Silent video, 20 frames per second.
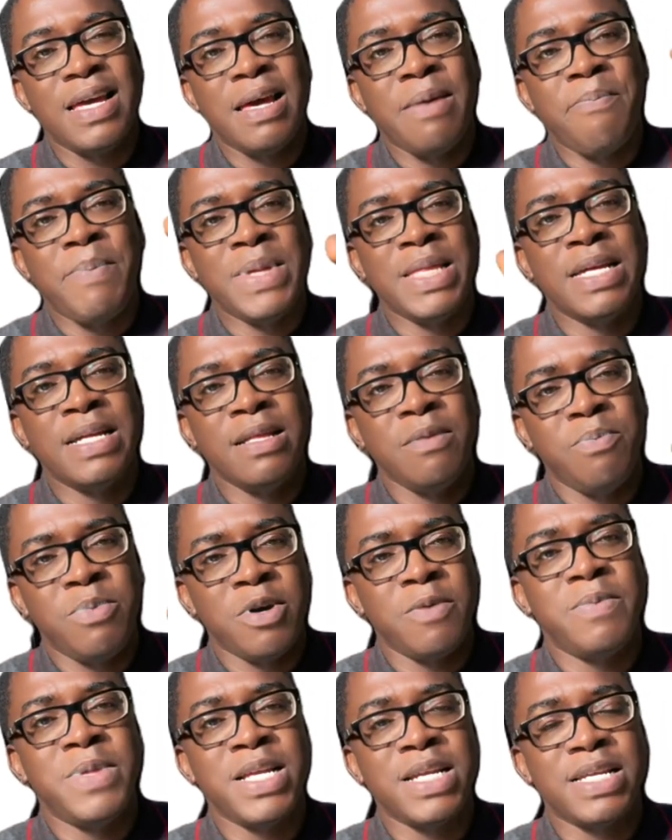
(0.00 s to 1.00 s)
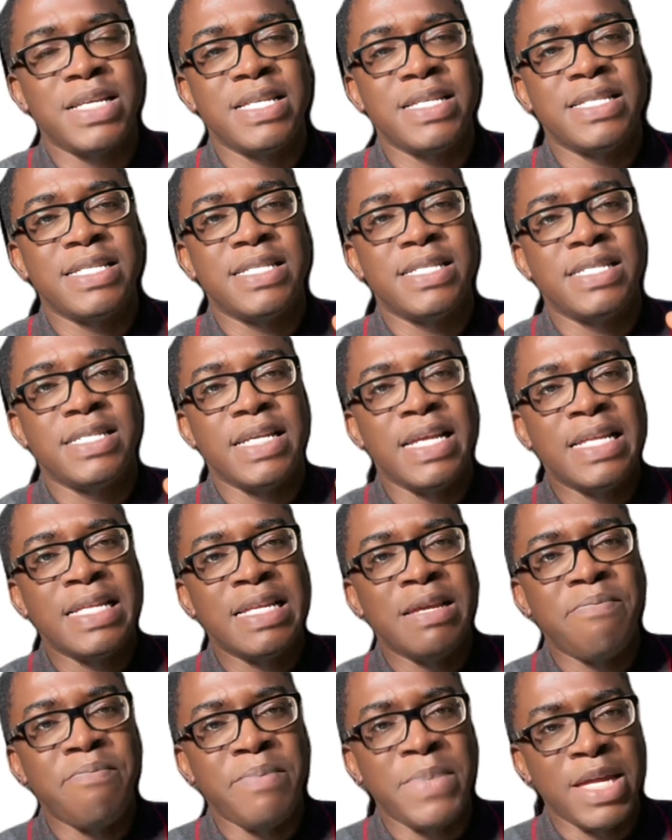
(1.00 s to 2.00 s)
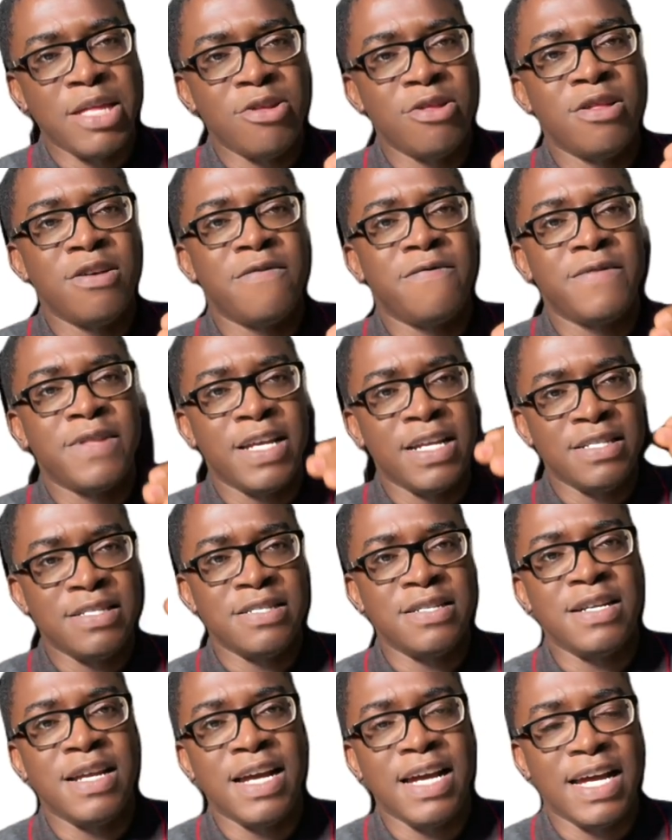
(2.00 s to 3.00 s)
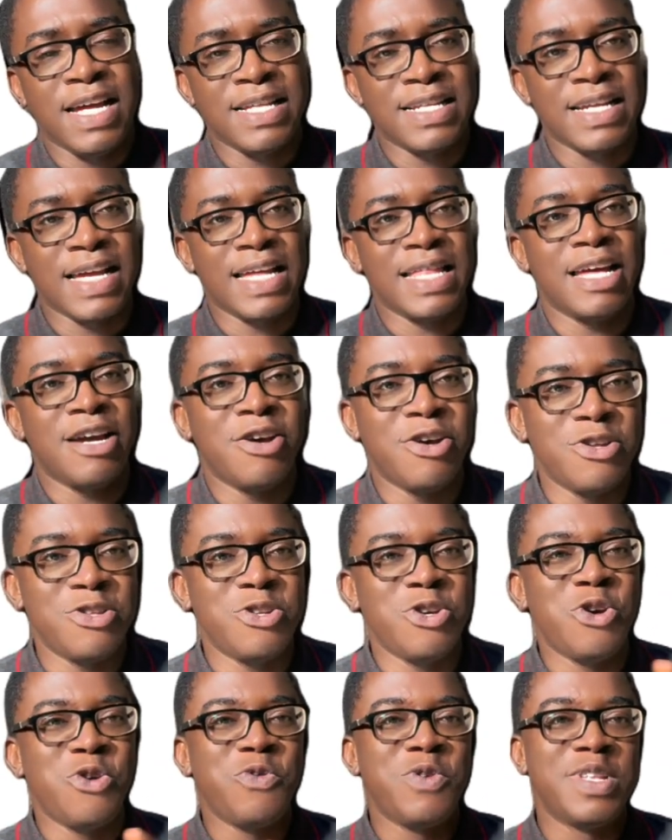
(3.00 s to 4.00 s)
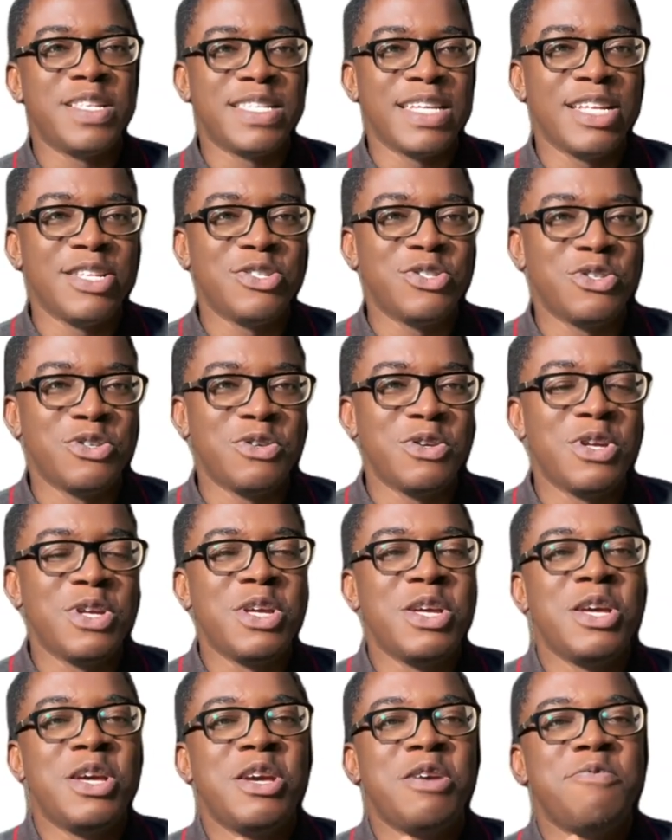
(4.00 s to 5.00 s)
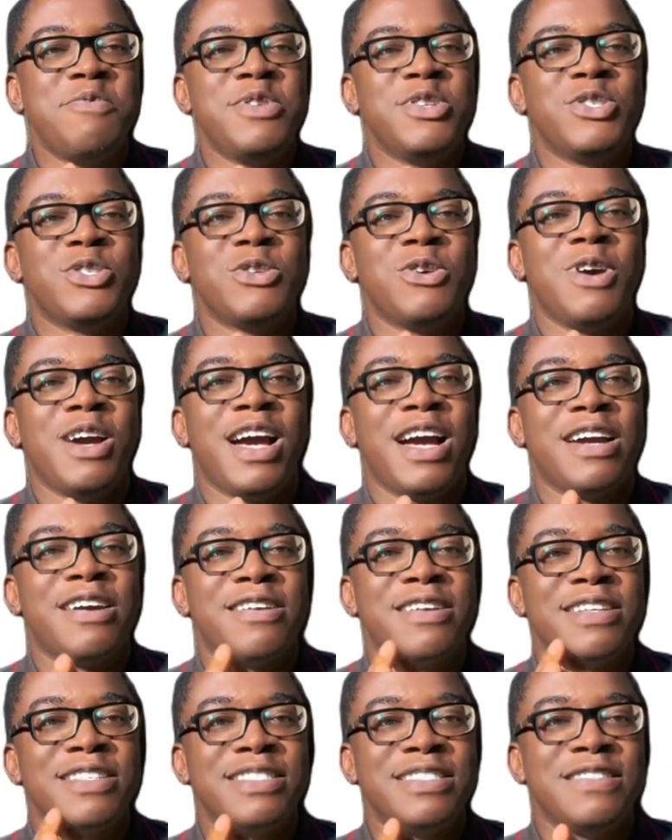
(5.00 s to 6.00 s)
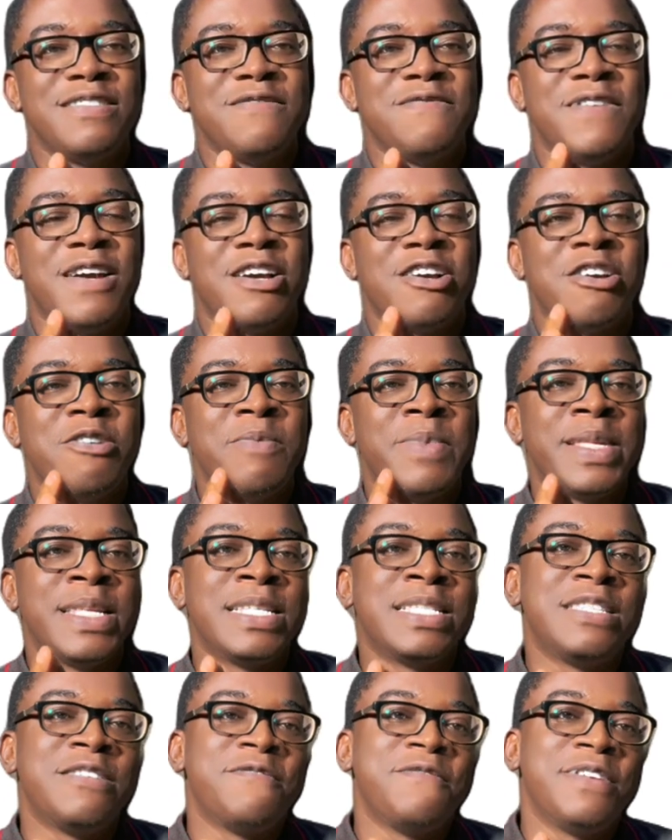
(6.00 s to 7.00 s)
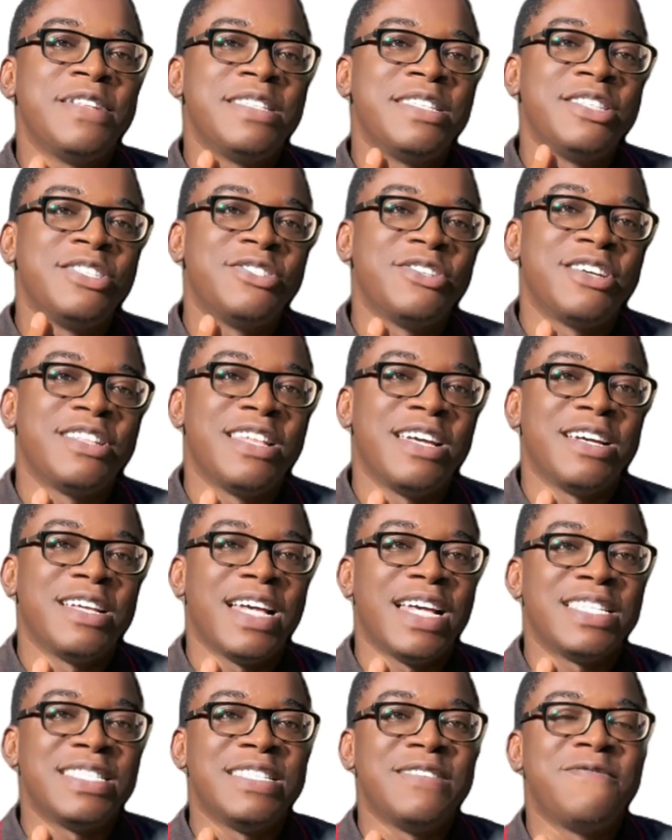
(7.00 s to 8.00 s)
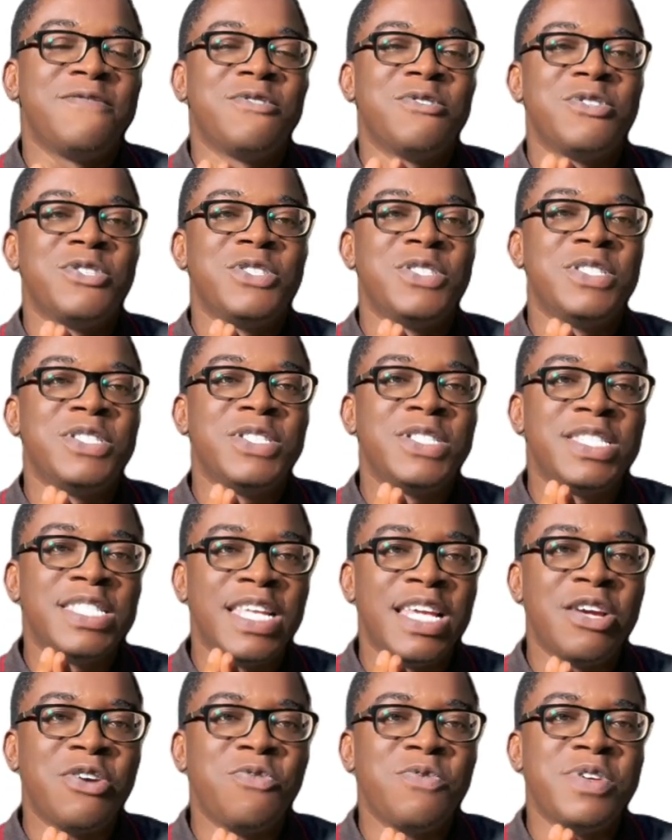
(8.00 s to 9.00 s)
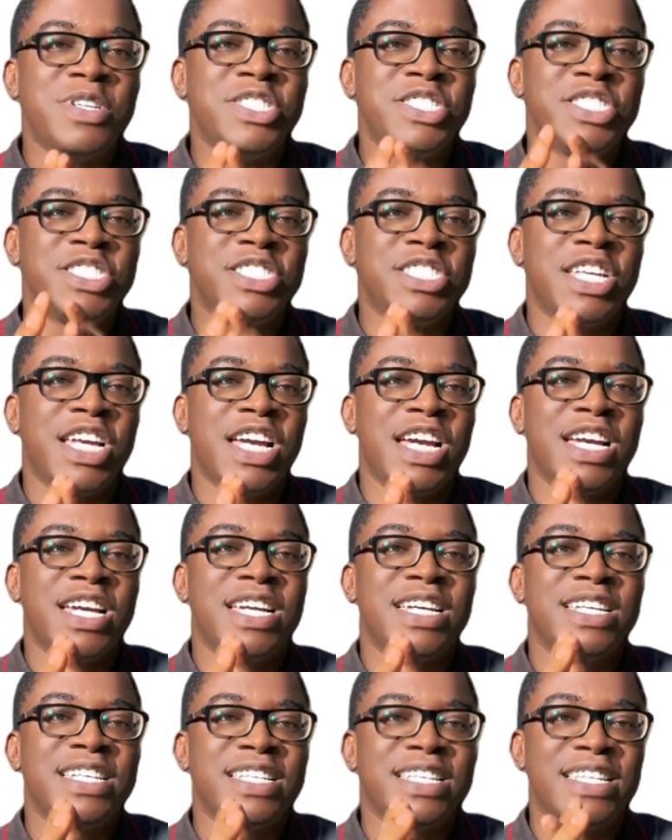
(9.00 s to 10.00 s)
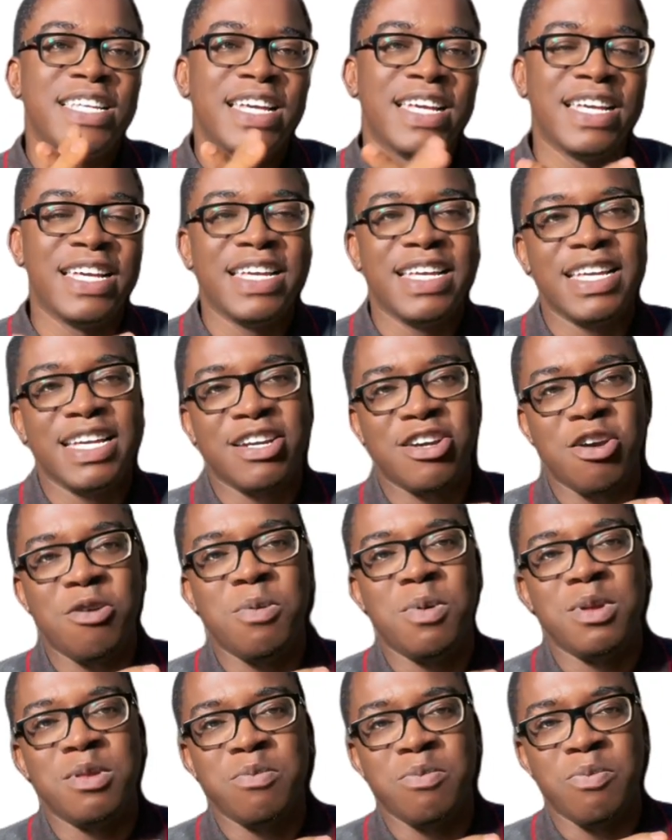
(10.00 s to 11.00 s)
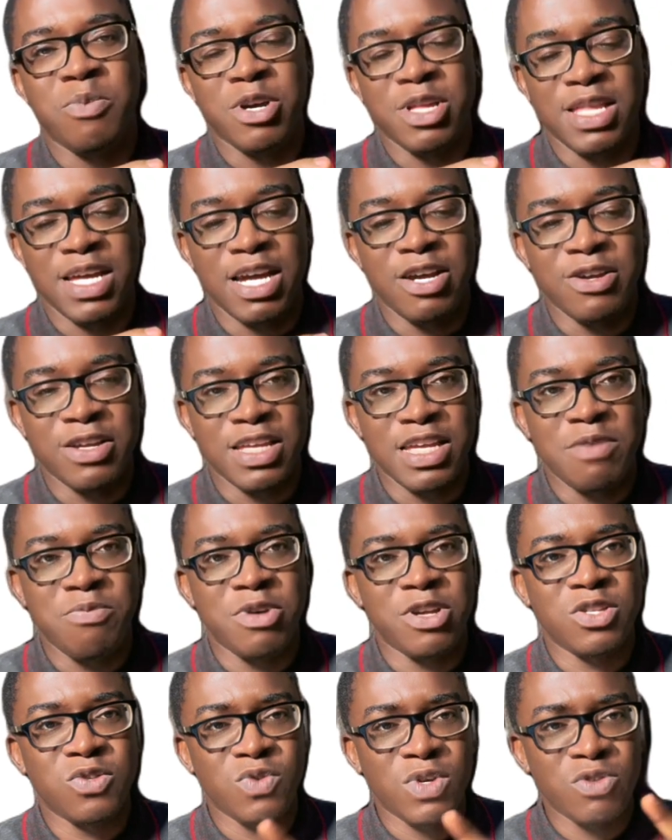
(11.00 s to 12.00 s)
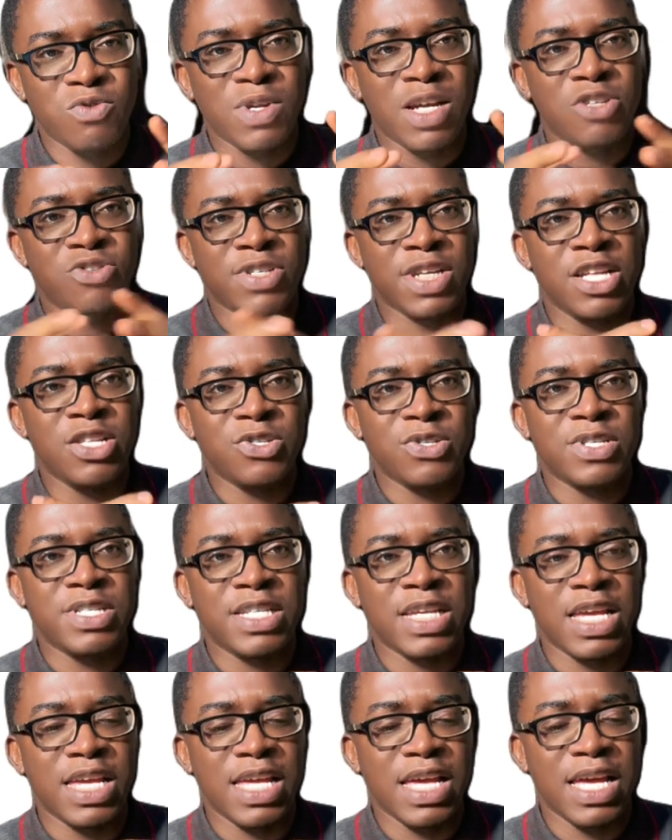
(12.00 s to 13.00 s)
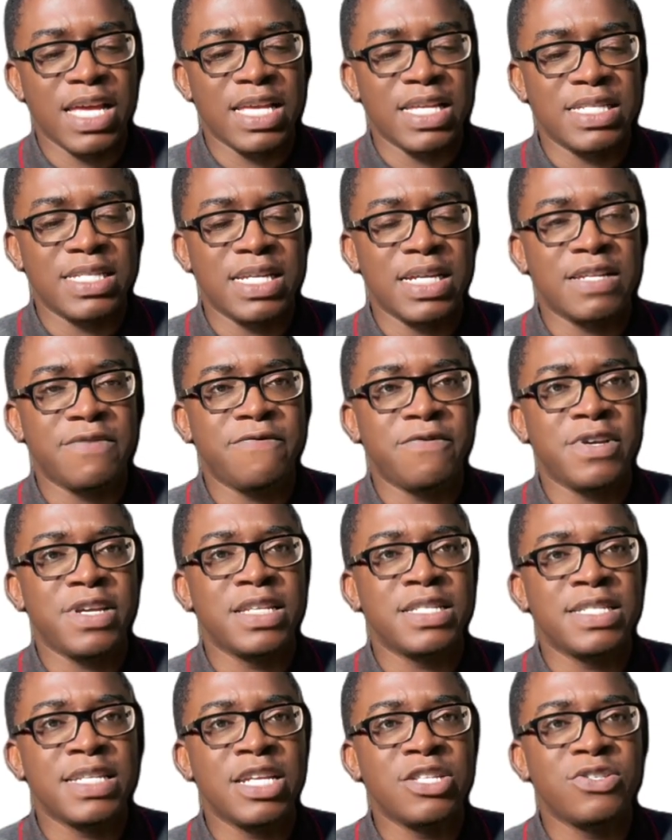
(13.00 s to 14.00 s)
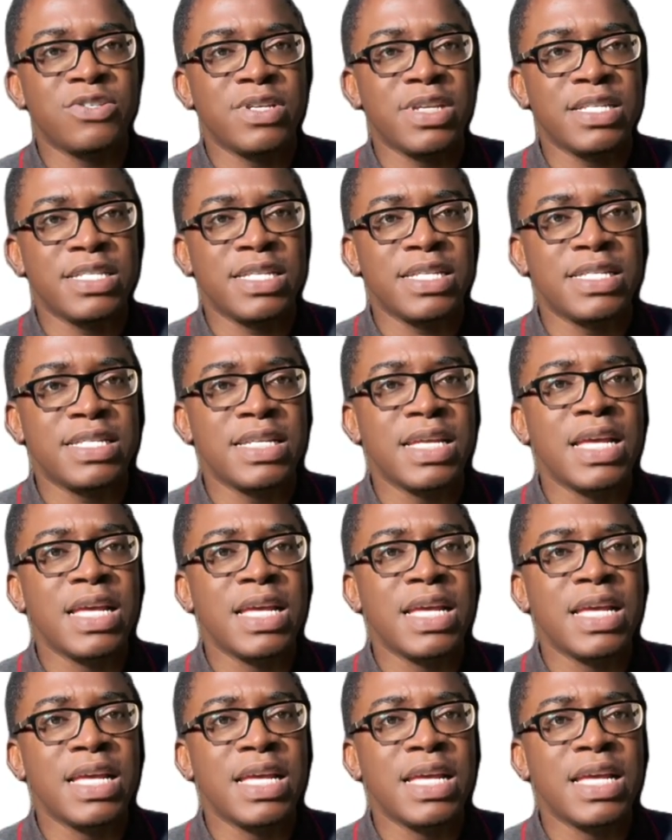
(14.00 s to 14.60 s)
Benin Republic is in the middle of Nigeria and Ghana, although we tend to be so aggressive and competitive with each other as if to say we share a common border. Okay, but what we are trying to say here is that for a state to exist,